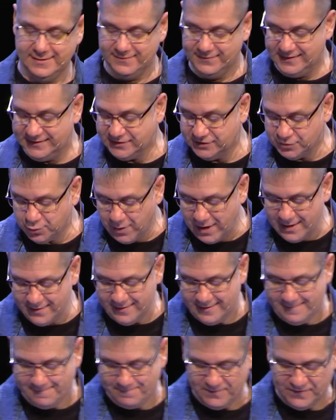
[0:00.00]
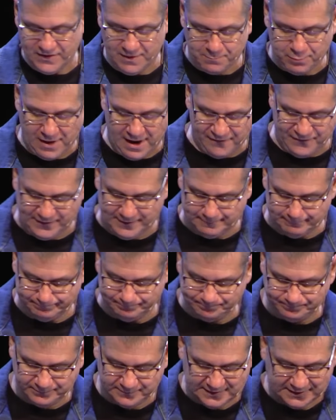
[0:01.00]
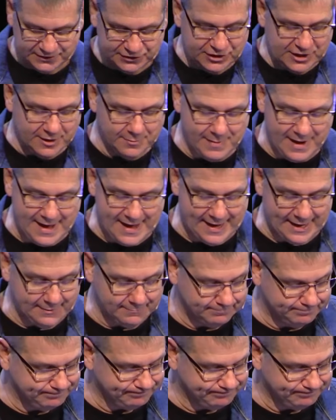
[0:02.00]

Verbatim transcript: This is what the prophet Jeremiah